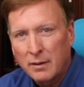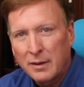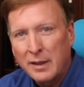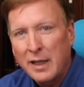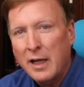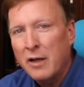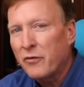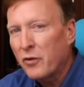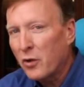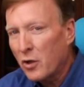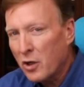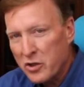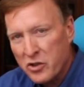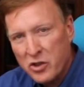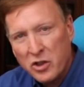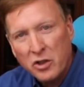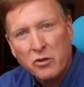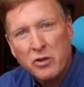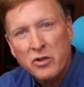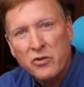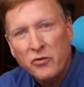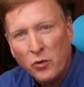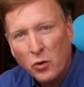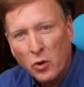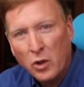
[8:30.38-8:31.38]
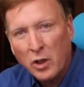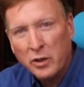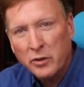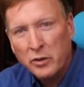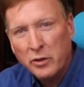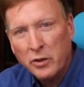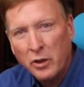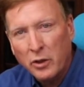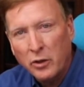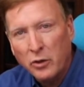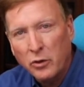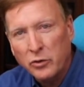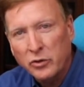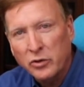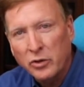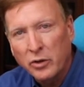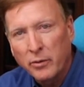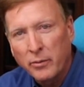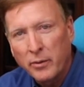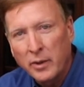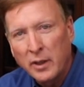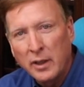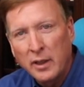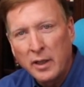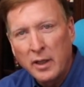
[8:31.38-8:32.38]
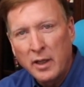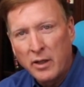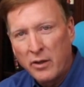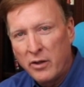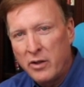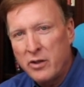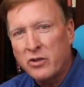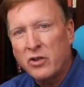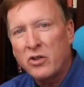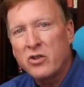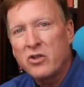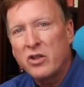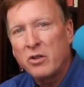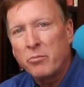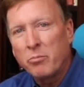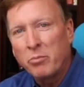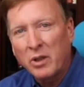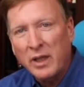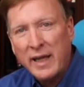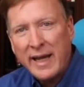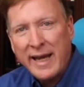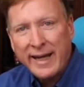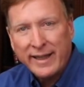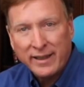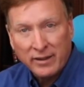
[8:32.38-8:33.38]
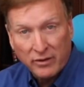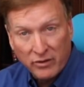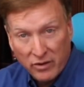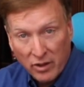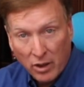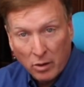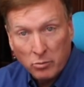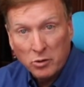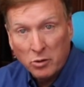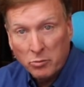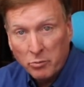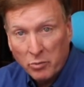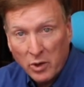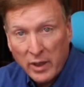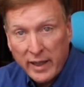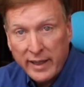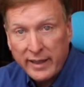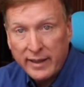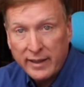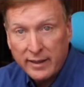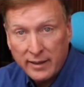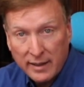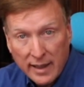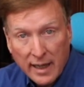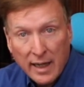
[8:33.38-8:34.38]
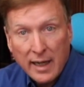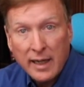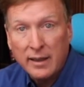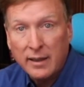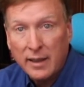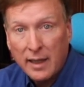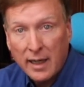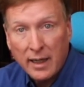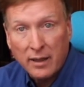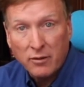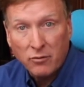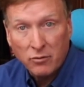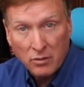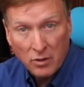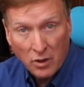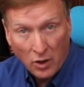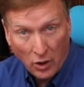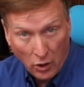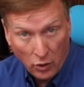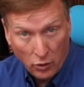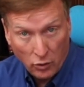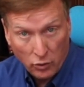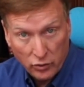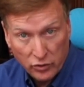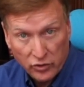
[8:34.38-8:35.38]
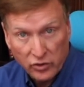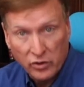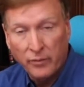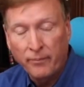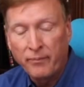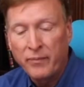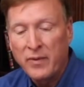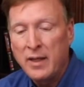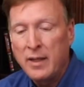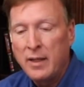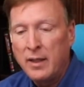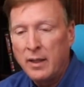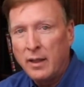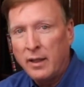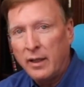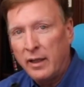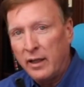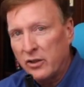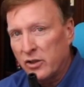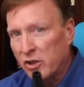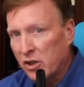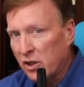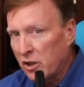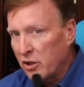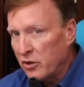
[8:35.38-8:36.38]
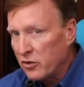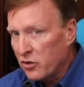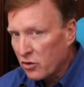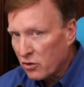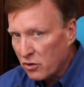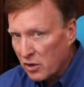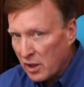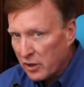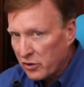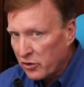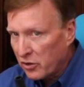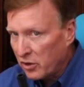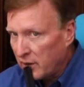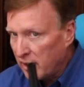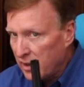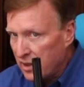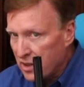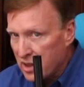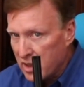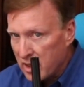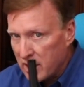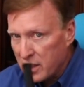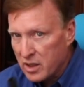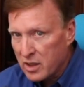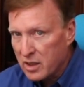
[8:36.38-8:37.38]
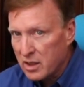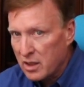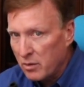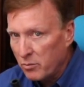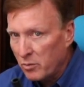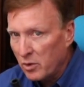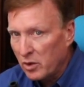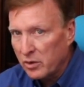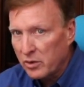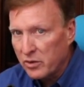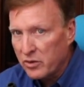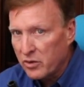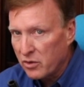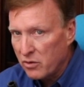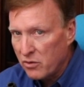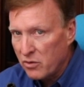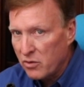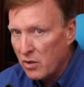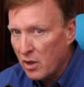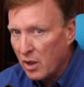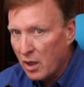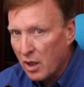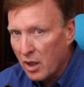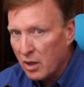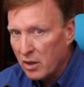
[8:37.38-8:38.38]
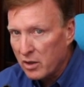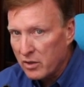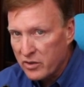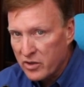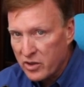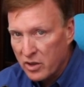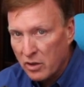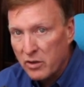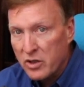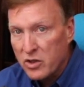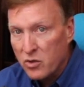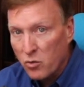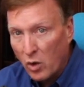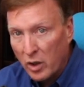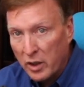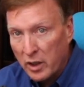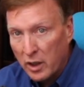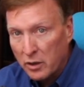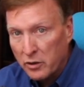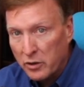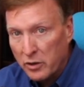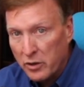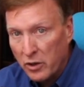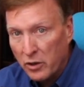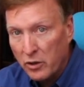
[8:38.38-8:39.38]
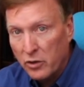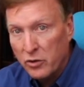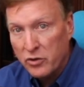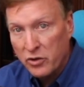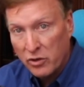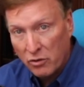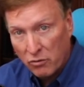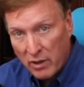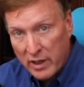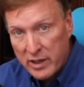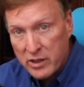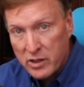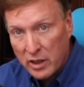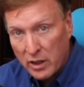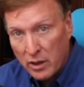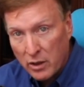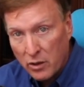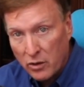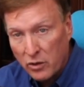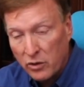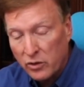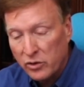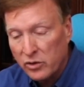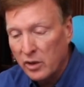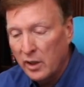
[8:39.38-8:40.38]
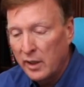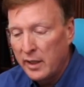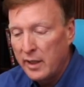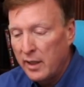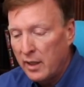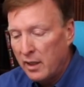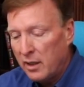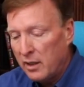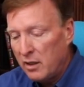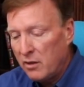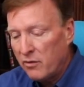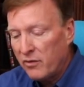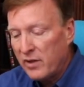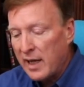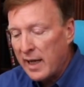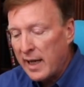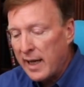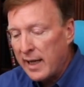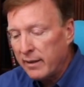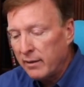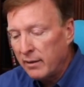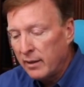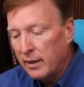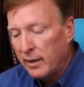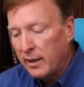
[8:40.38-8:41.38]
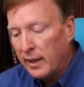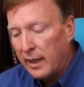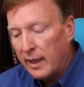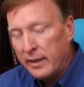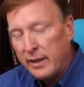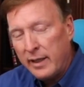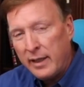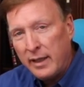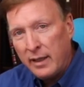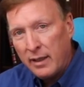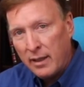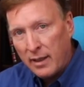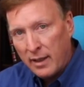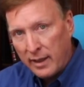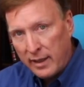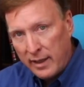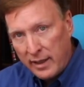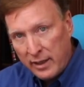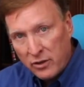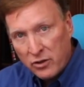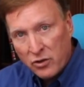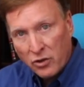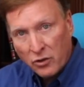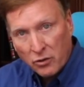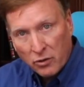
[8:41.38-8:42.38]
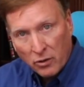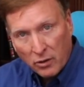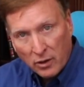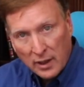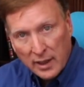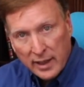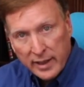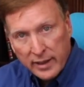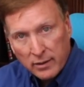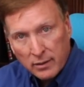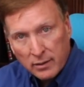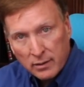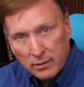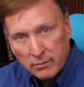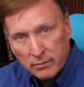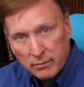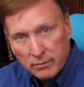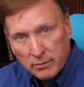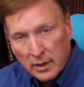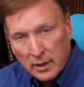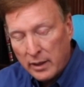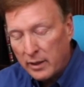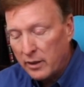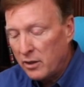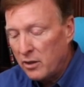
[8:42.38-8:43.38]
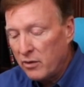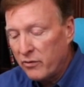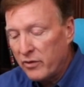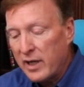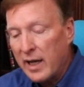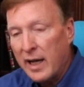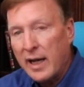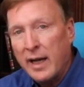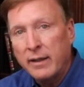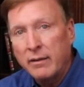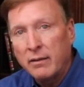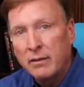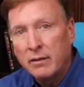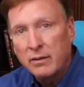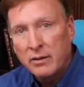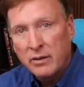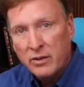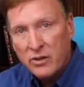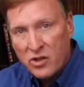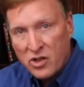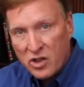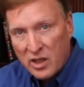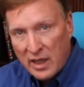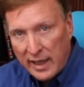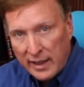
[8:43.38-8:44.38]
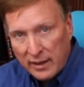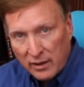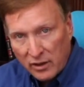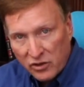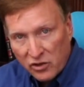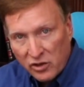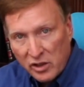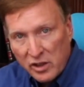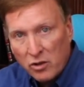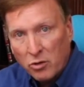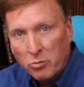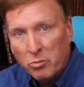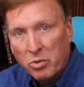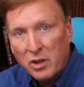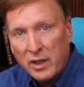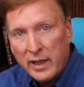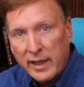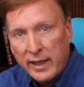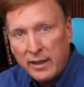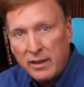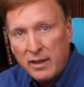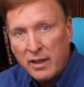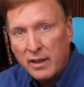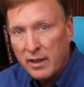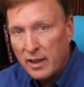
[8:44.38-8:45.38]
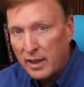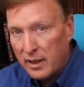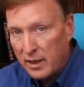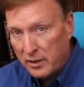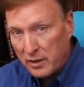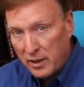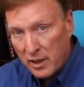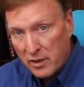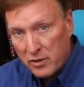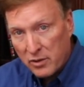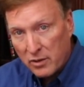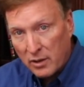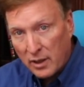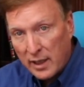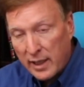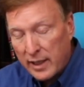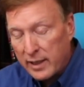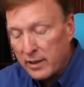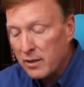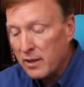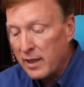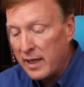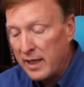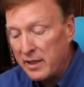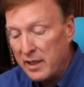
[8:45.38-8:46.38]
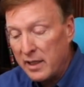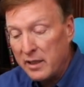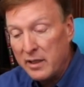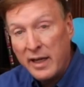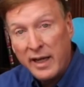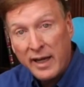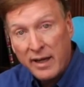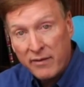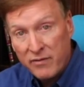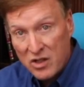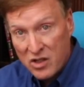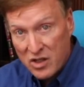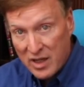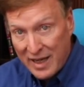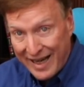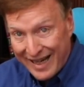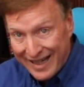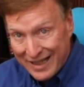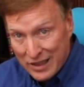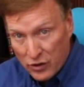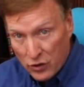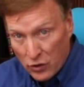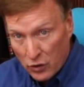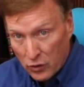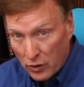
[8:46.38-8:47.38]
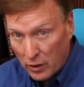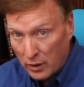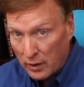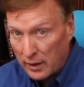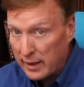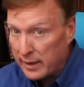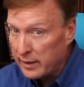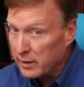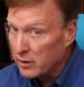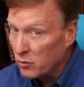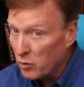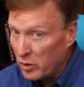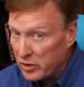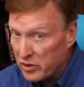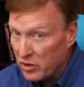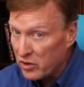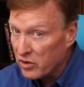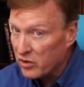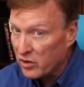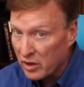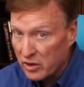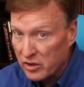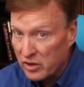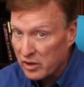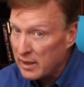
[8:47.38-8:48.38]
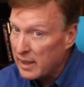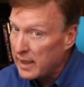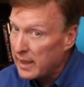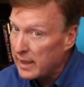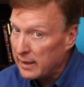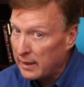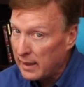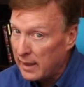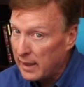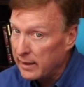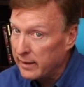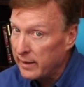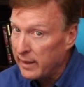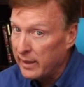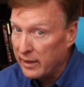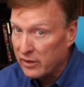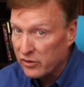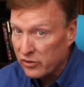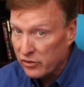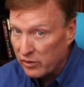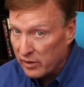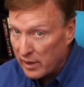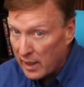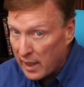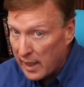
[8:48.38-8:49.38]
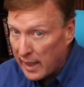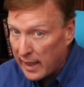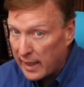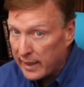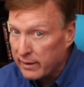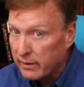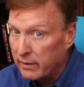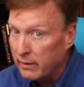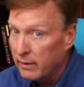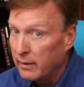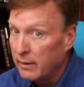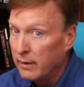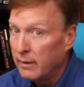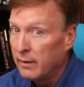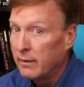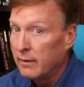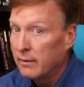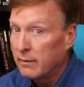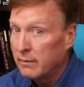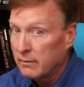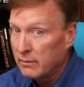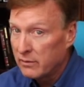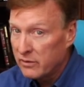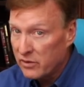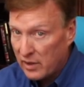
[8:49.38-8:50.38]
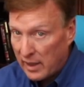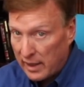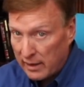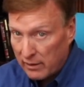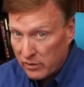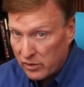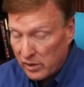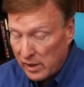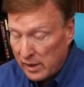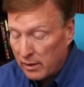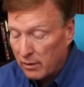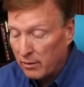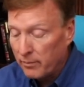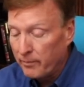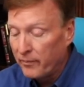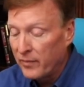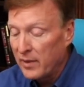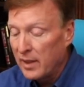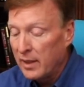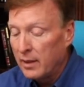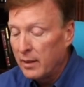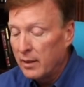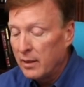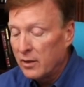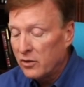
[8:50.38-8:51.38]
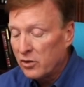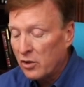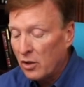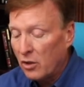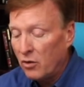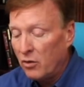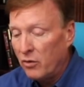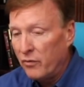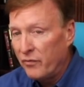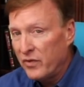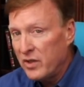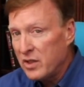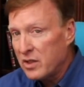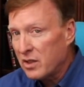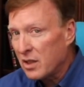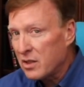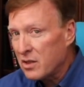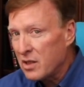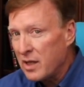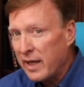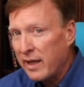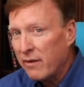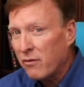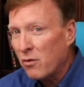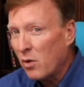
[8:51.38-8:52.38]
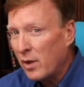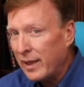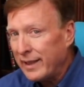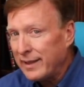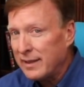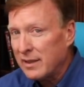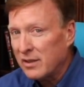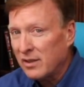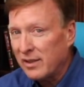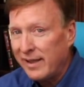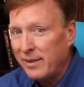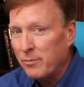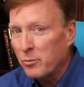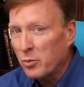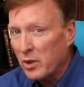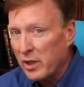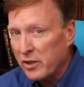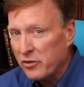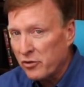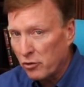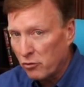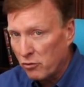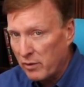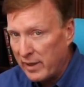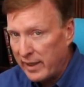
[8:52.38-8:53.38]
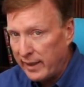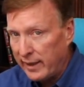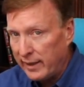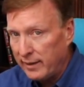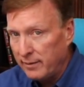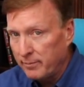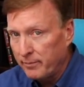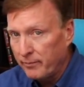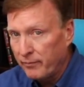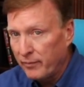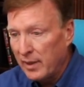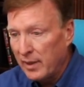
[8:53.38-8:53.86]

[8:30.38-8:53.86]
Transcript: Now for our Series 400 hose. This is the black double braided nylon hose. Its construction is similar to our Series 100 hose, the racing hose. You've got an internal liner, you've got stainless steel braid, another liner, and then you have this external liner which is just nylon. It's not stainless steel. So this doesn't have quite the same pressure rating.